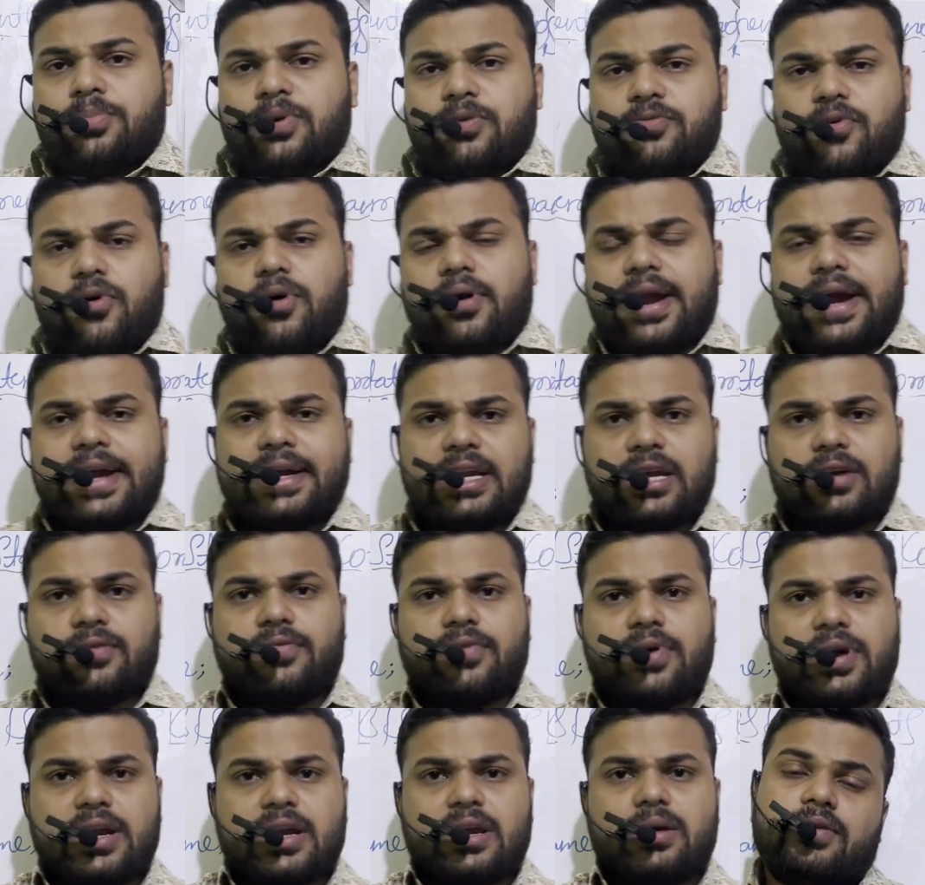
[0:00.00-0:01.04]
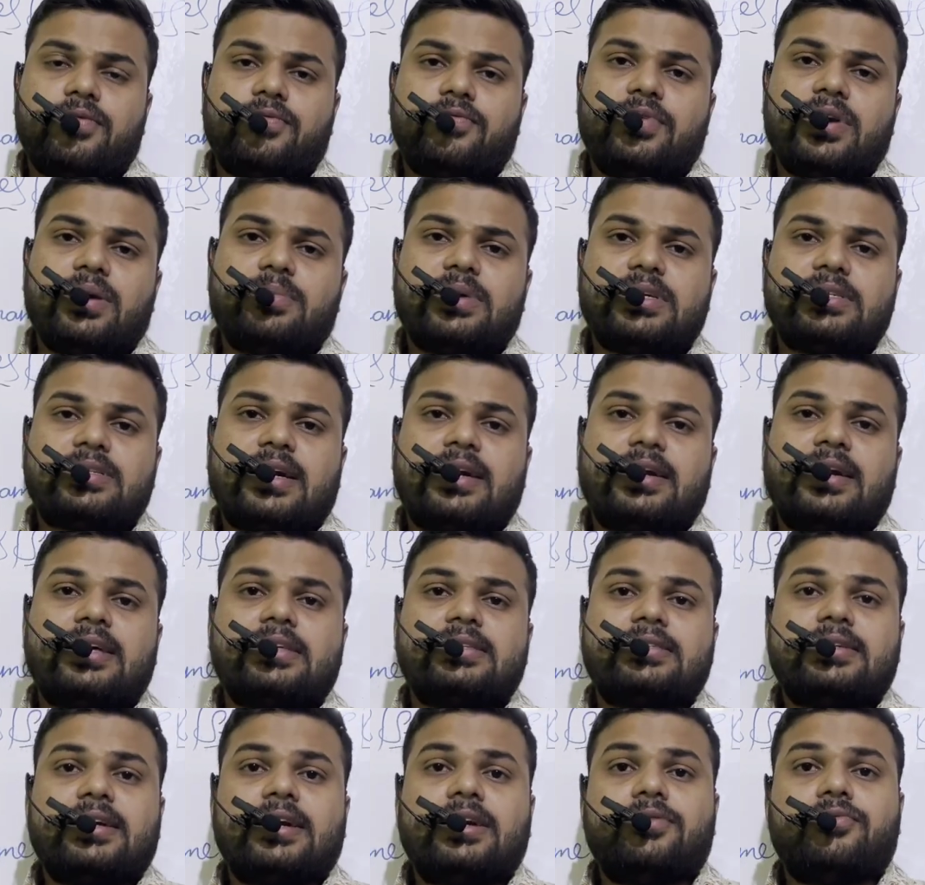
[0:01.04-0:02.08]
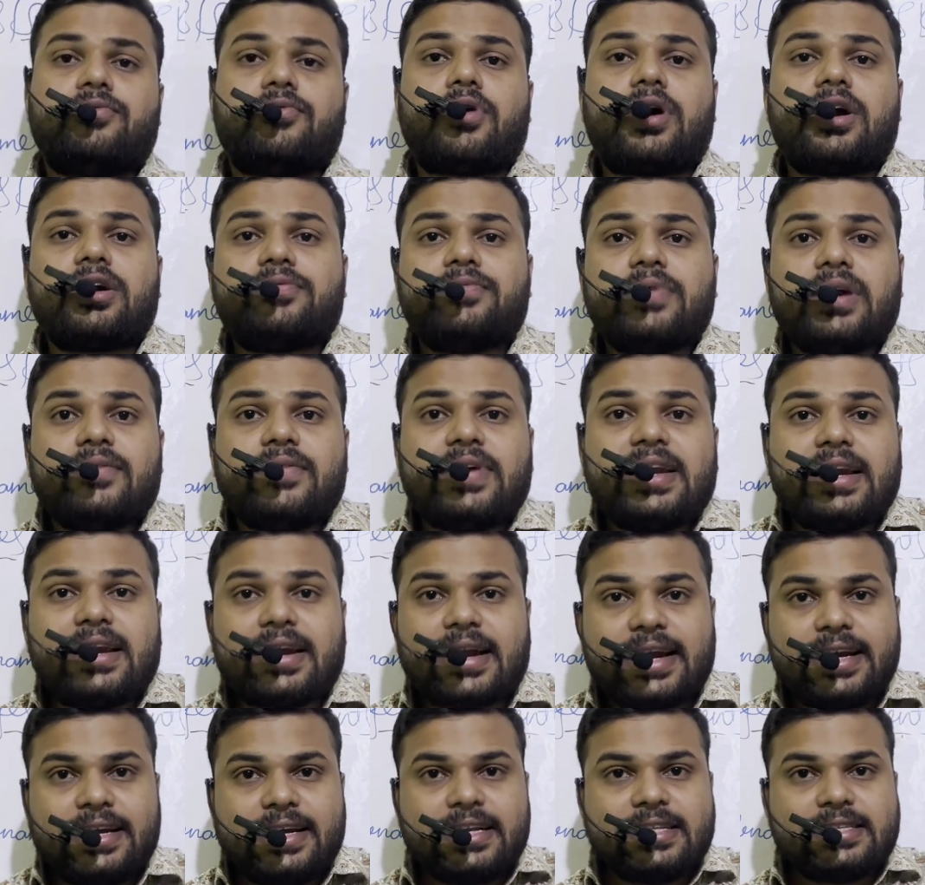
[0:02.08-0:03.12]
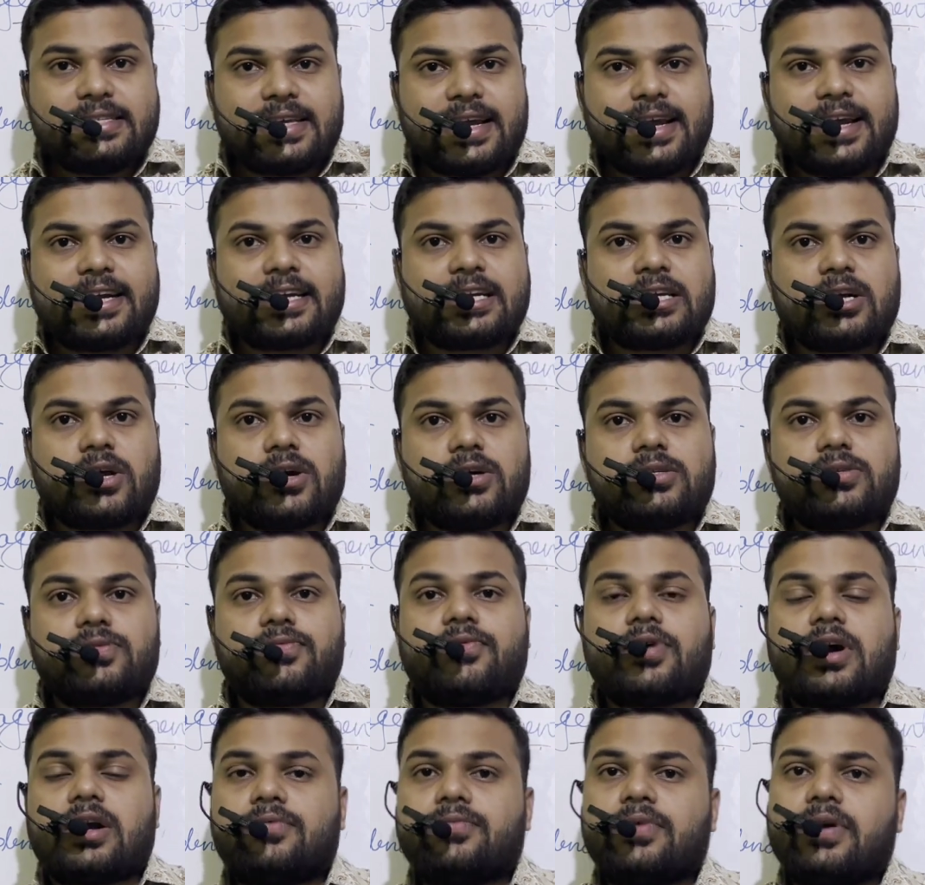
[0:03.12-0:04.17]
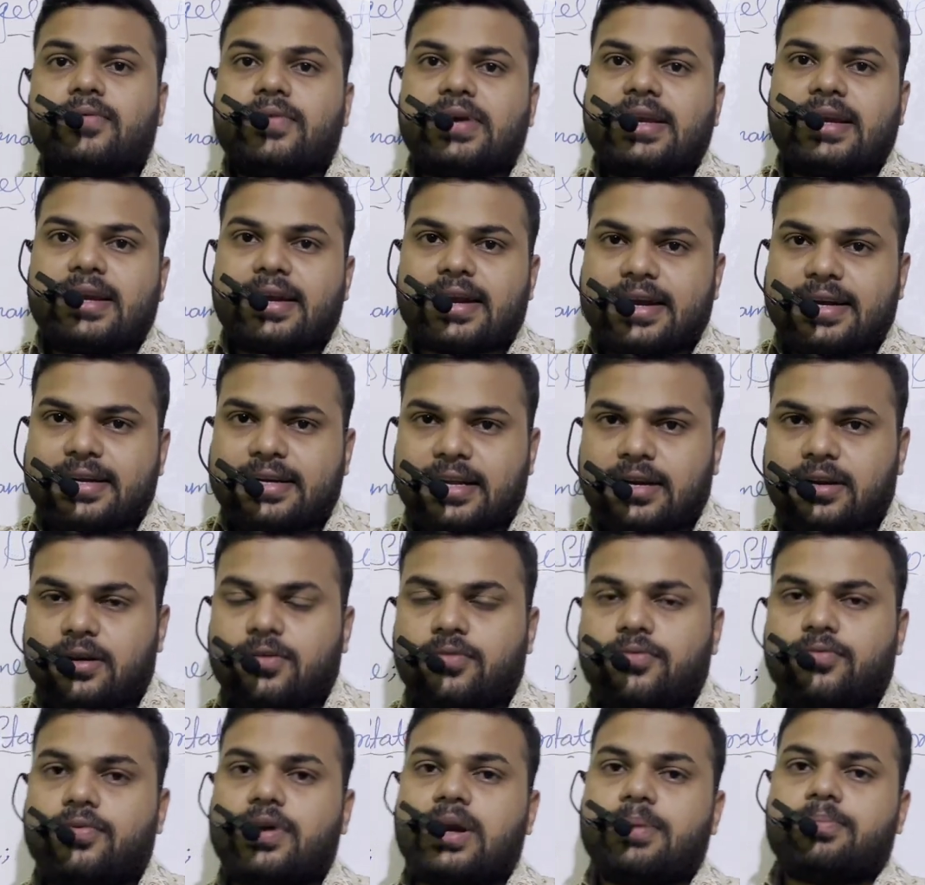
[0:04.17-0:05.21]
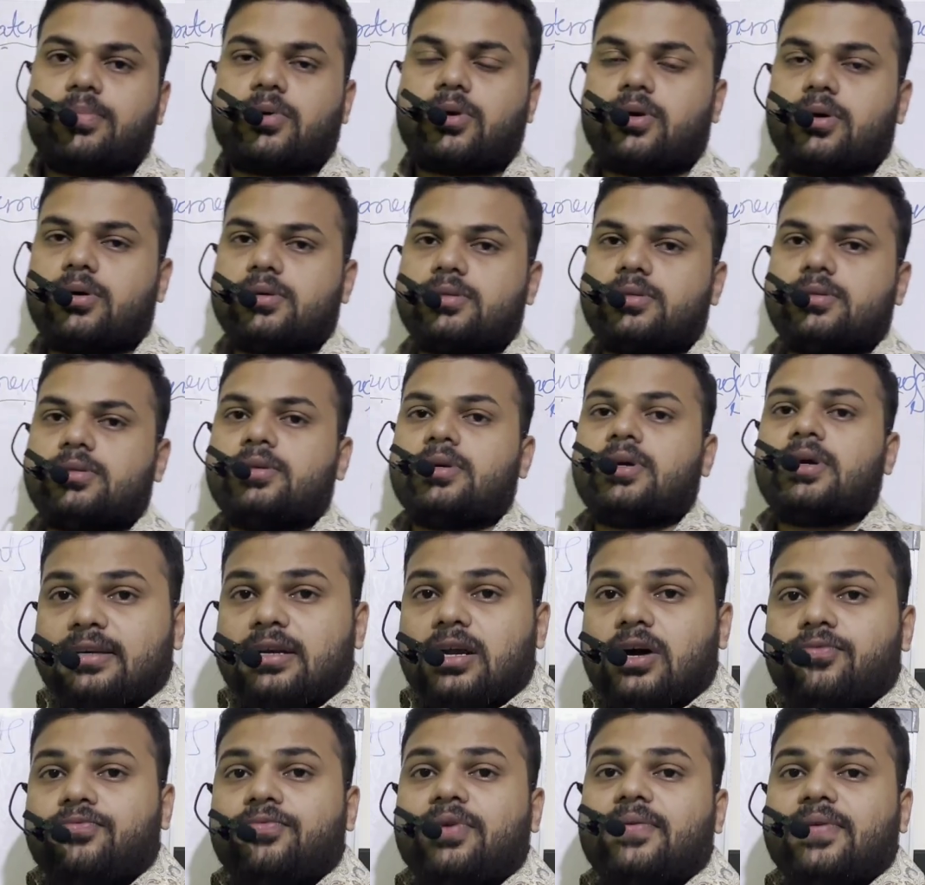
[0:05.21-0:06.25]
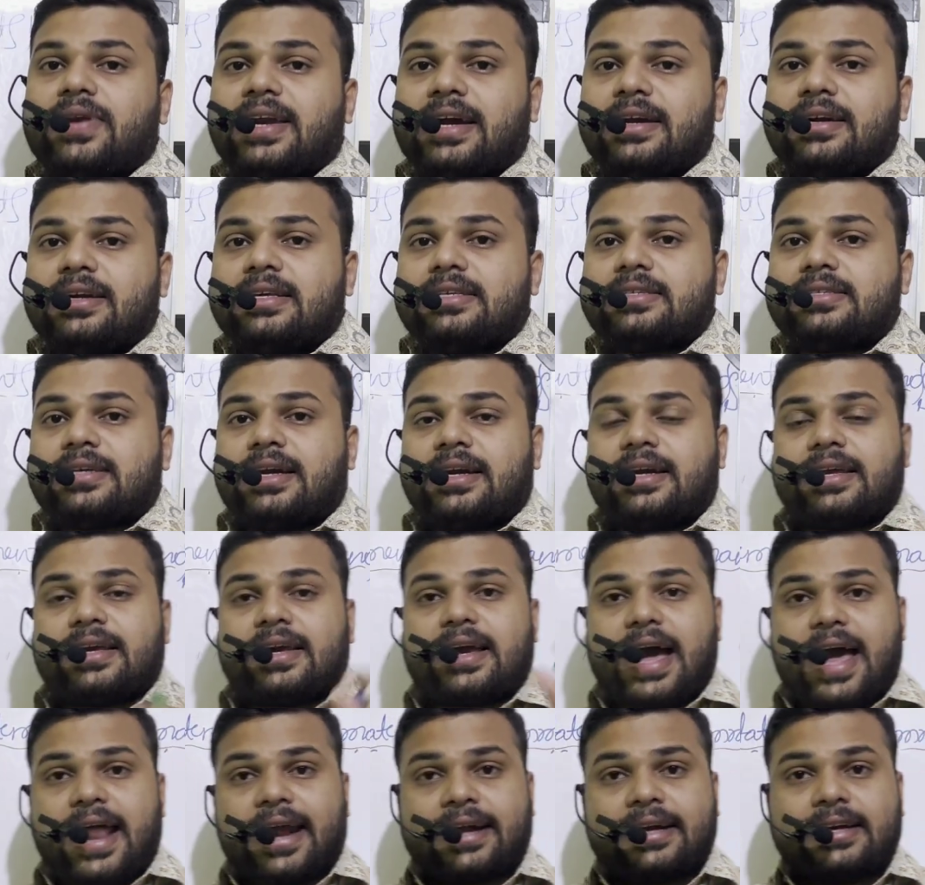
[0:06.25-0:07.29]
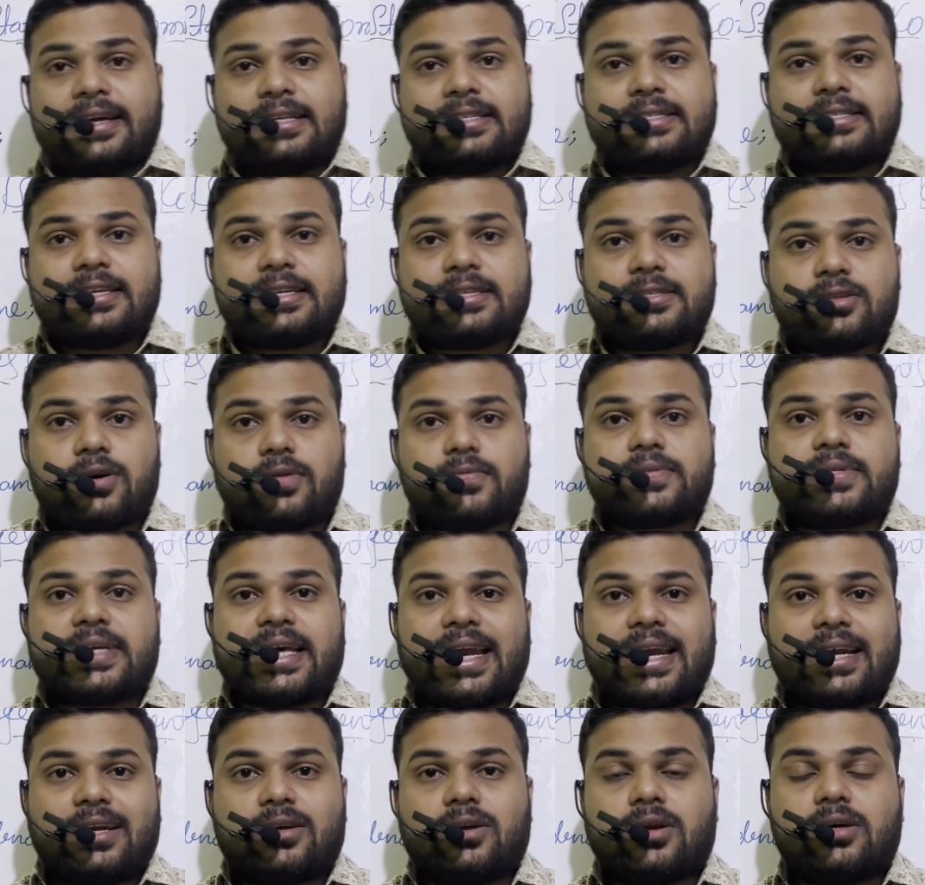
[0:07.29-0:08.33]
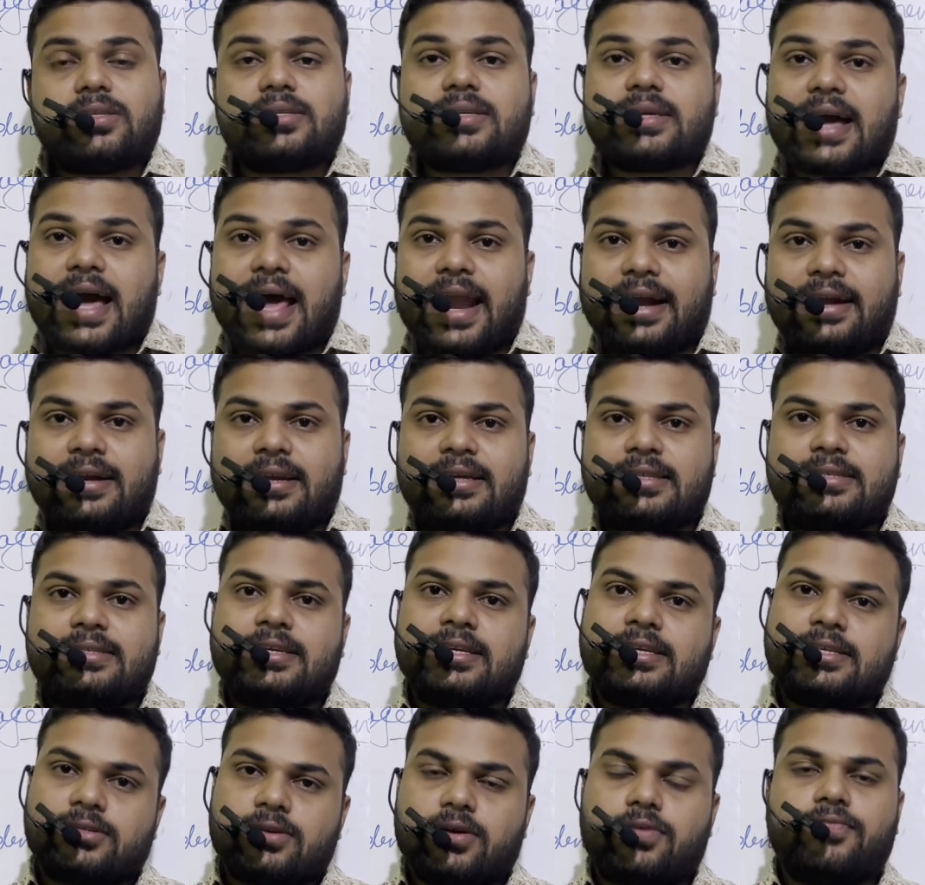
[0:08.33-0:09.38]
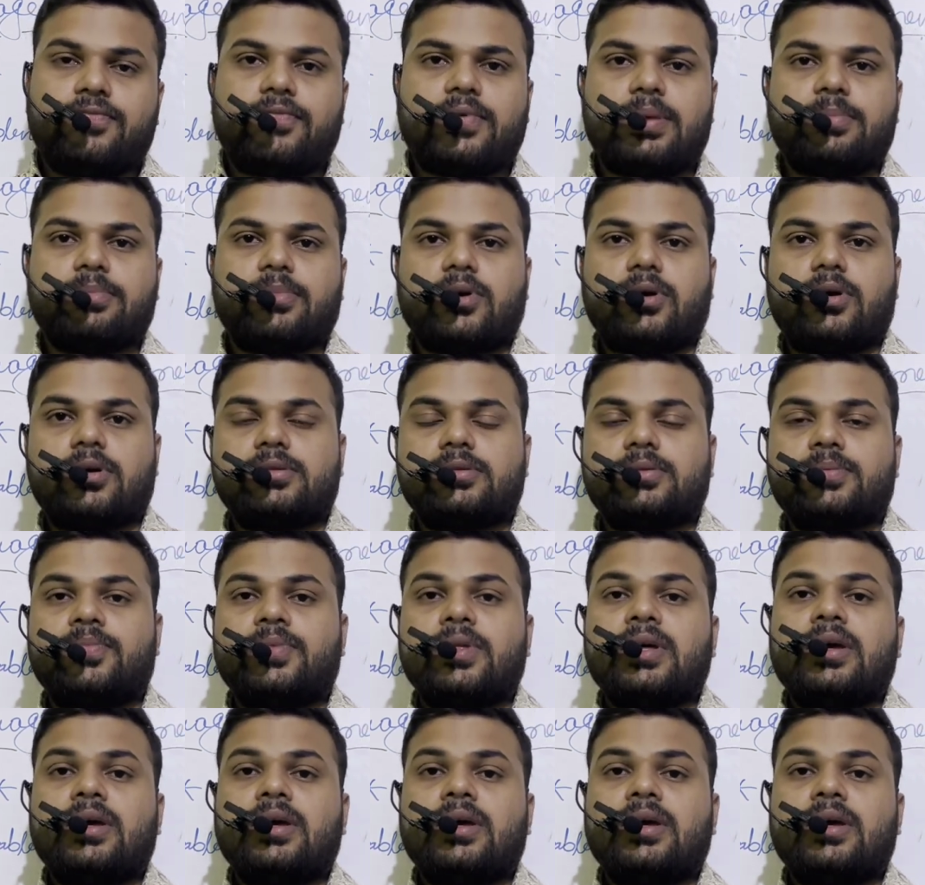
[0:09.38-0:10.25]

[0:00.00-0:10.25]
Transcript: Before writing query, we must understand what we will write in select clause, what we will write in from clause. And now we will understand characteristics of select clause, characteristics of from clause.